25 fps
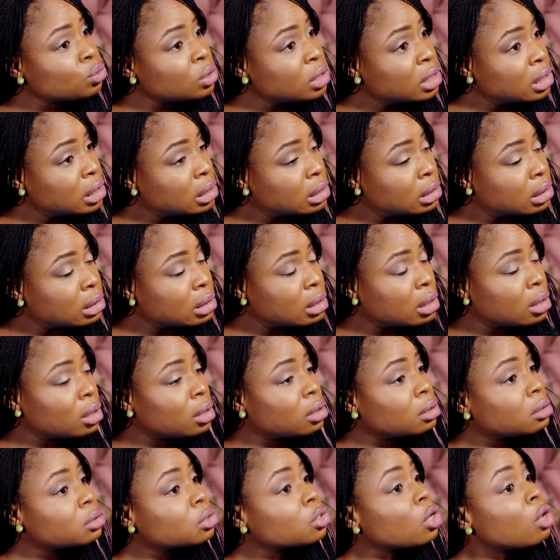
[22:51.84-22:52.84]
do this.
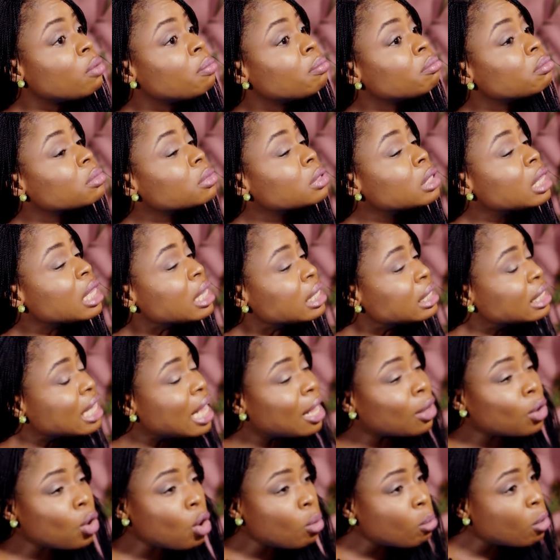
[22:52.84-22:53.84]
Some things
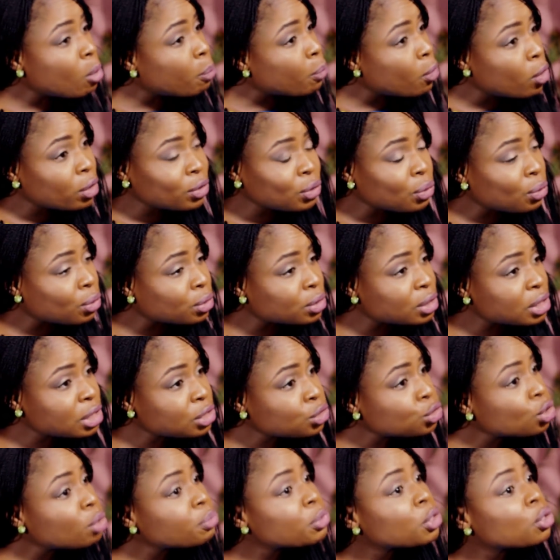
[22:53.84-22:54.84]
that come upon us
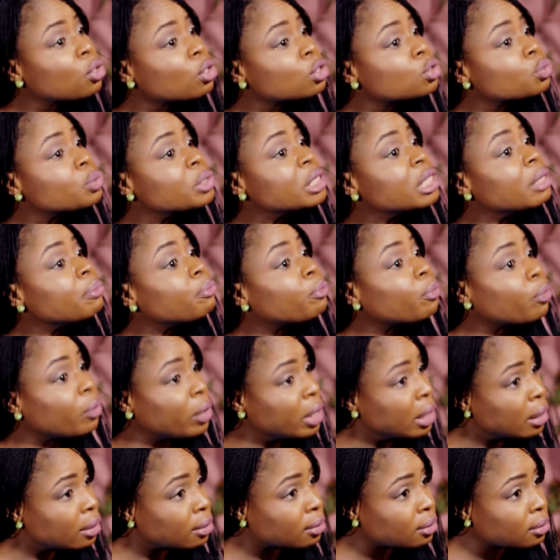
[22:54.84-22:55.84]
is not because we didn't
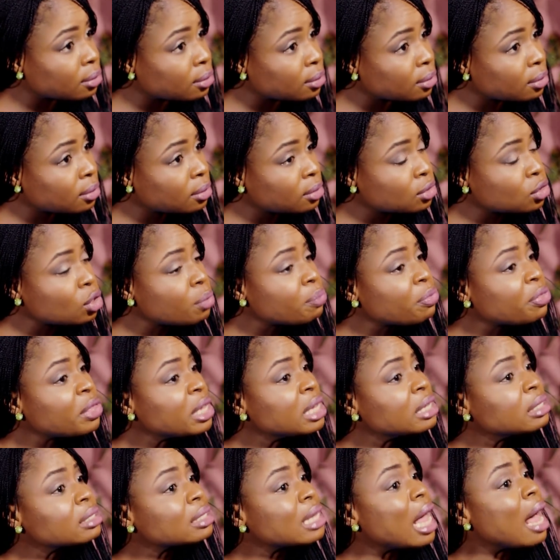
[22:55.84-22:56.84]
pray. Some
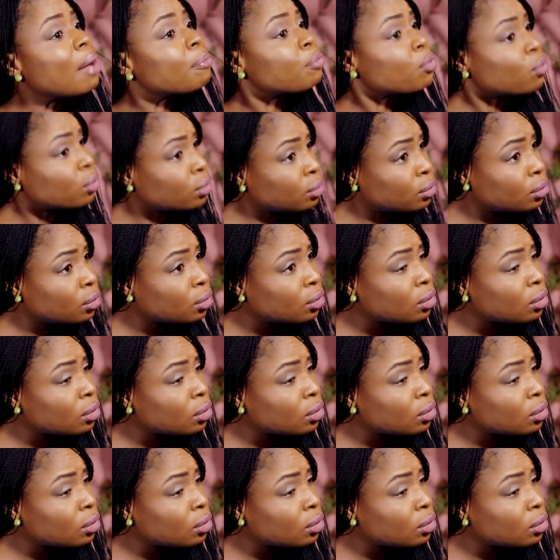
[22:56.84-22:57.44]
things happen,